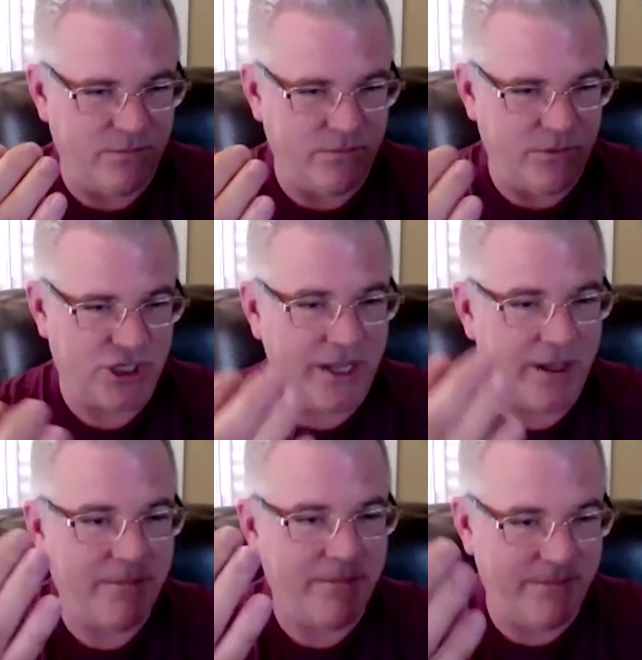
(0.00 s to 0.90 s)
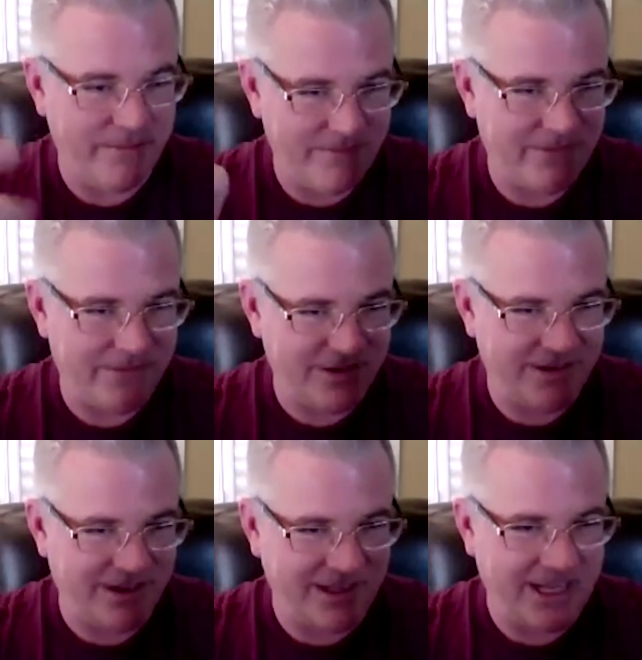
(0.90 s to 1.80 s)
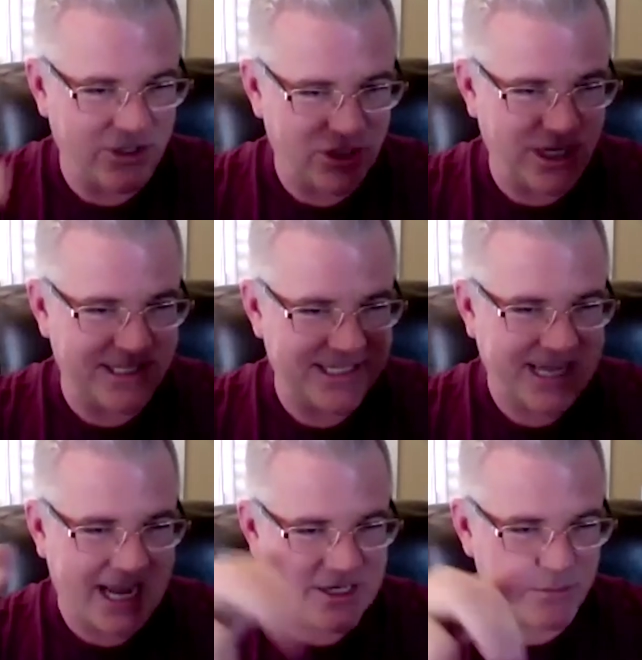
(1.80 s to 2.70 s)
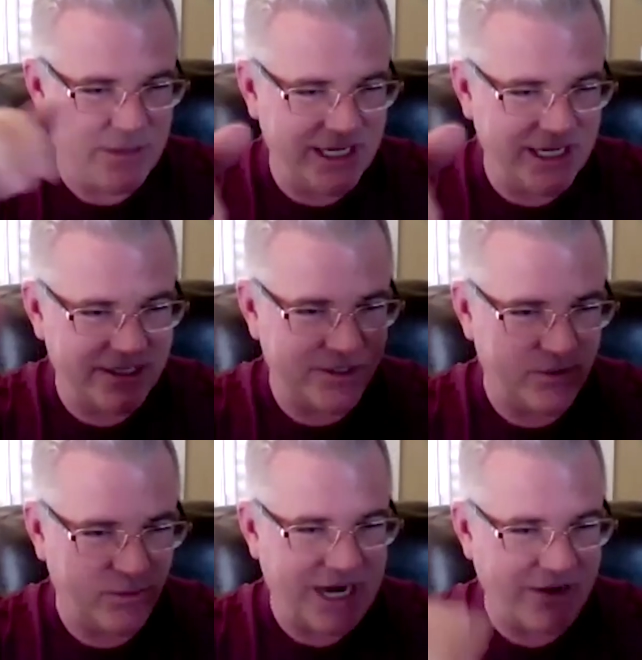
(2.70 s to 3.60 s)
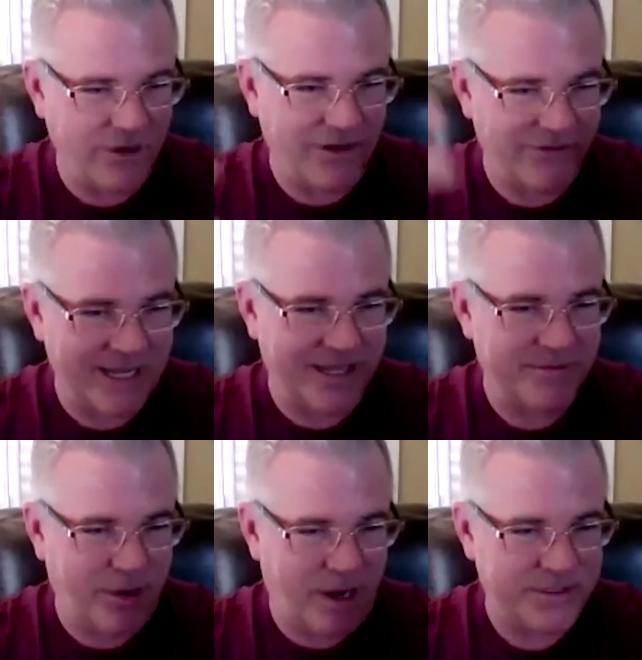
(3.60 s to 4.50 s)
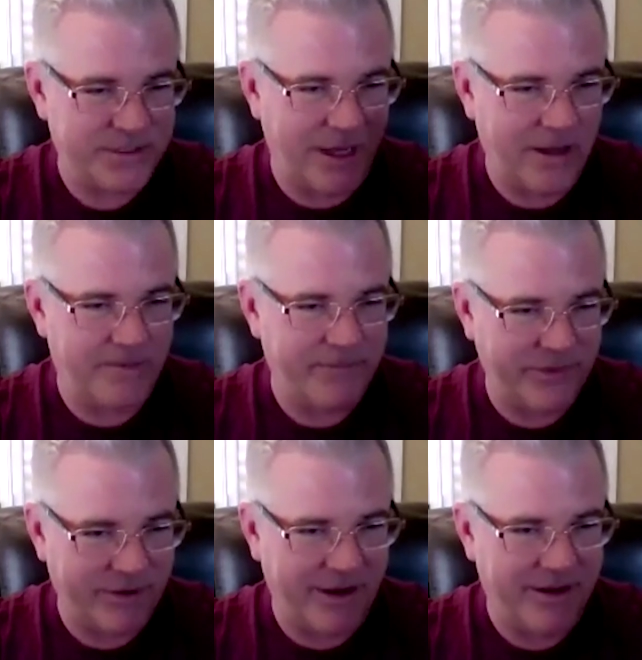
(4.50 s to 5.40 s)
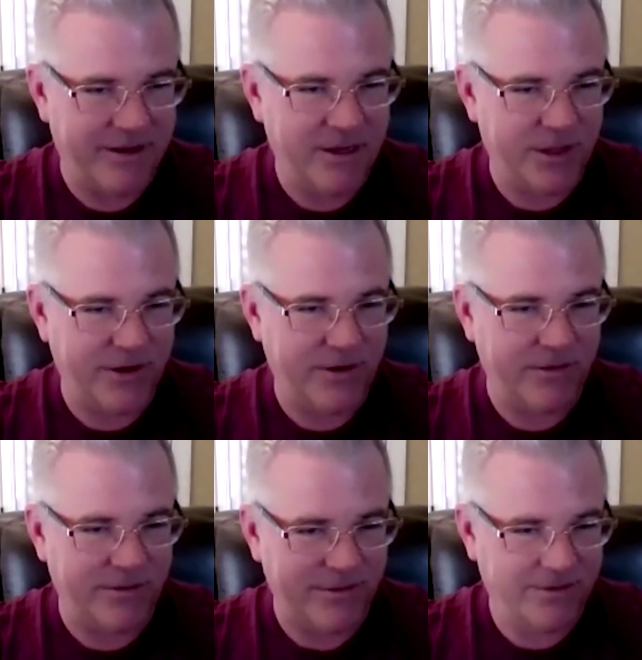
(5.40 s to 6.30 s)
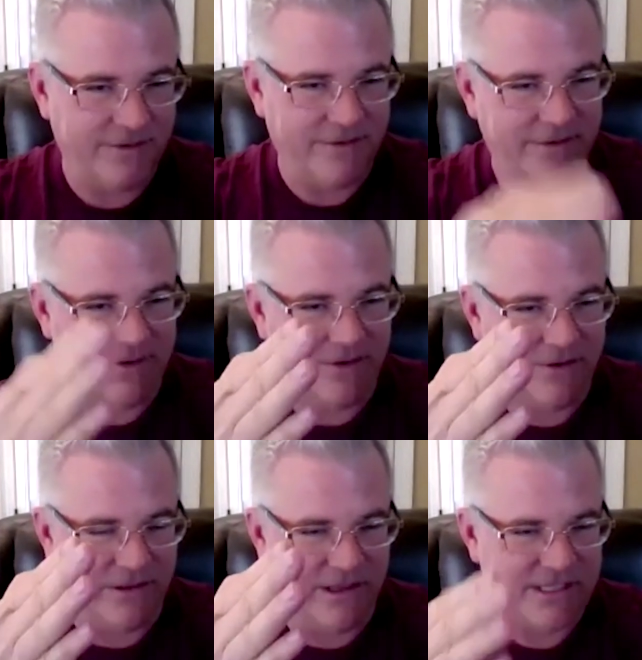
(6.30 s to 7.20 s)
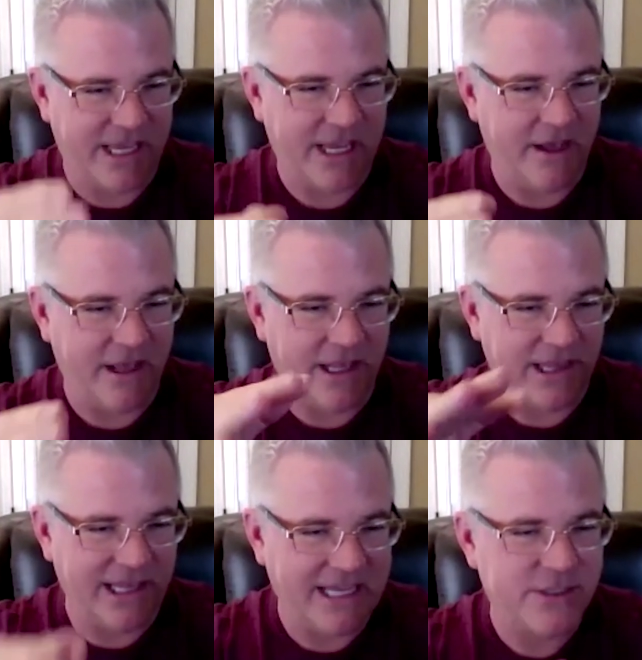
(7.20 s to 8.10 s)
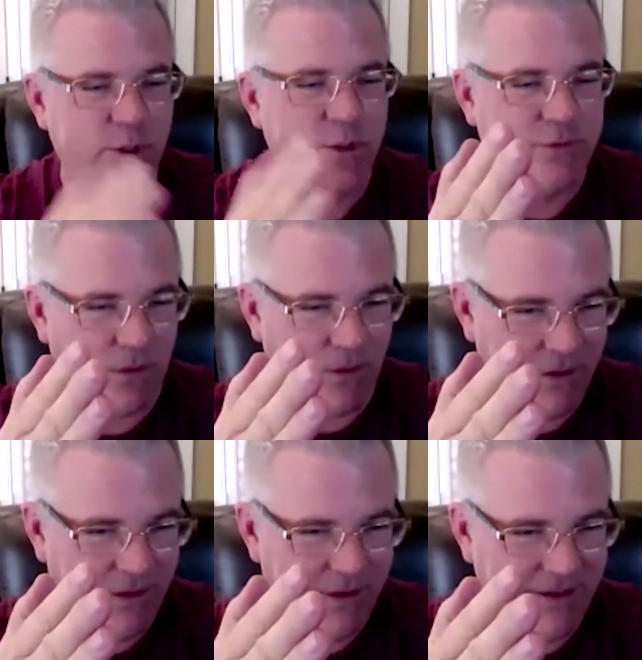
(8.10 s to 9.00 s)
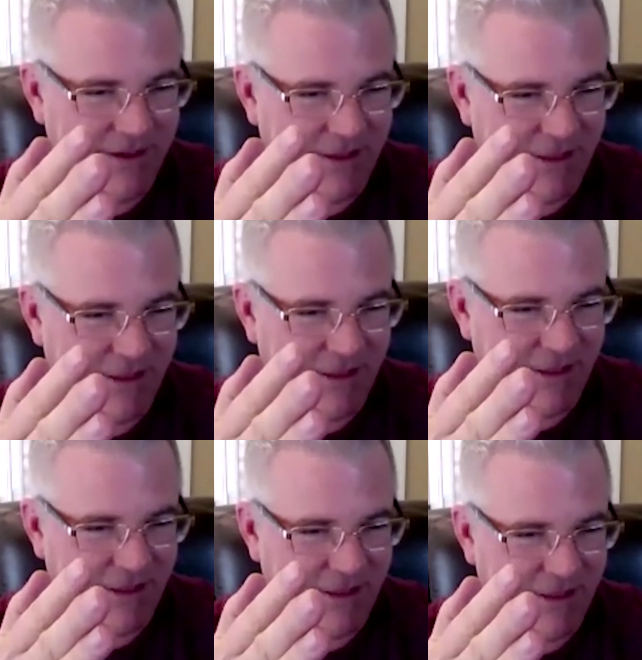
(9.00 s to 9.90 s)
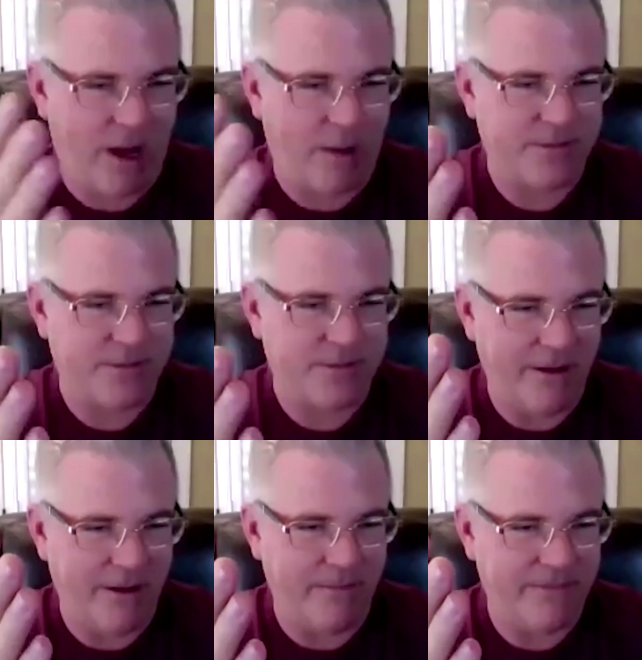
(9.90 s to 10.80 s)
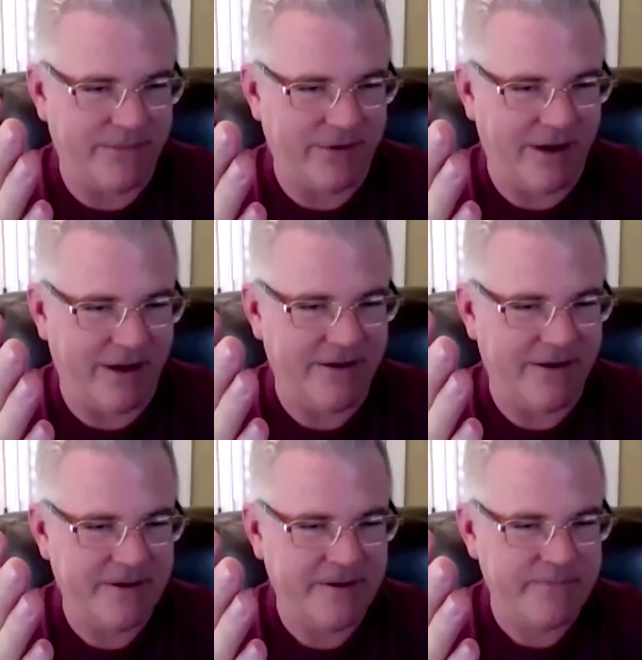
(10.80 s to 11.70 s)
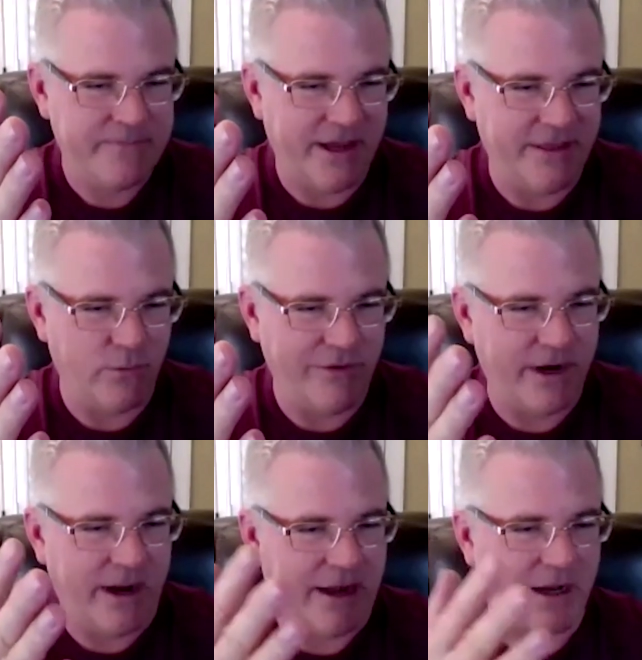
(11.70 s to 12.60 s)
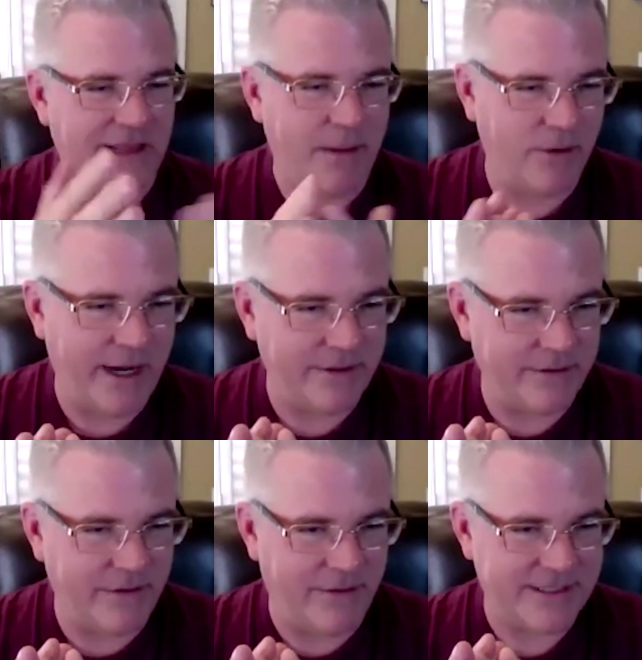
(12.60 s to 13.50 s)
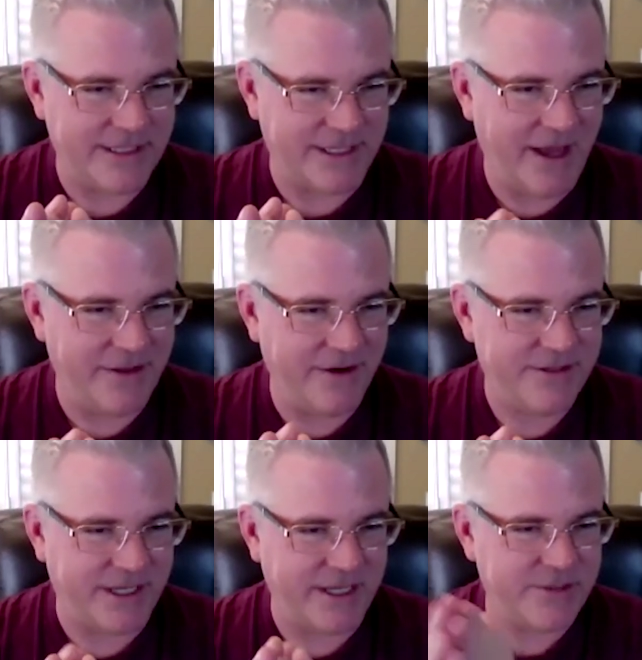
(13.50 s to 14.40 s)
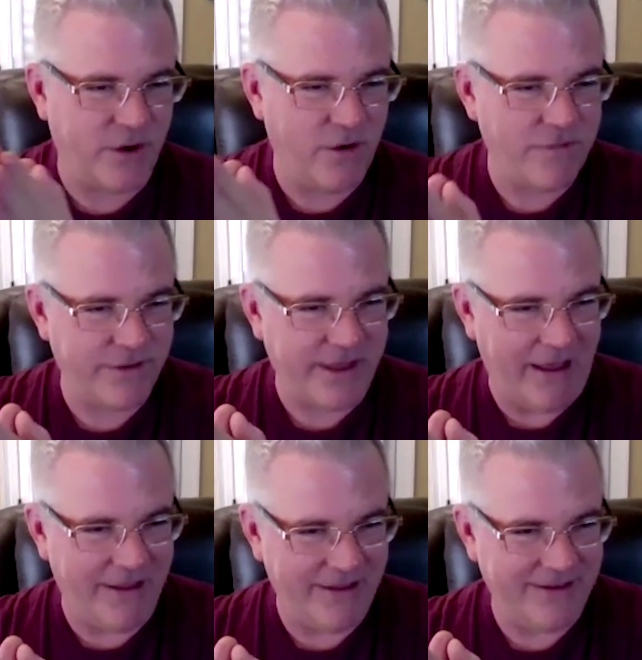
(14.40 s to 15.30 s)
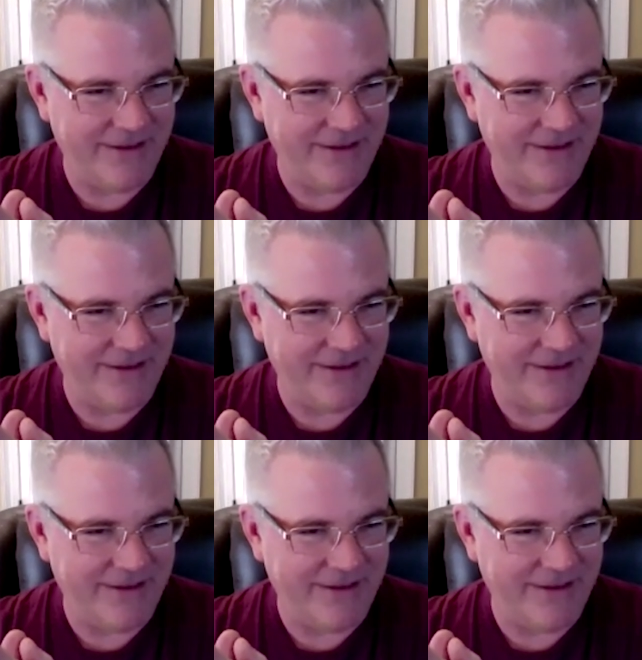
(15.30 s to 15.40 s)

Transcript: the shit, again, shit is attaching meaning to whatever event pops up, right? They're, let's say a less useful thing pops up, right? And then we figure out how to collaborate on it together to get us over that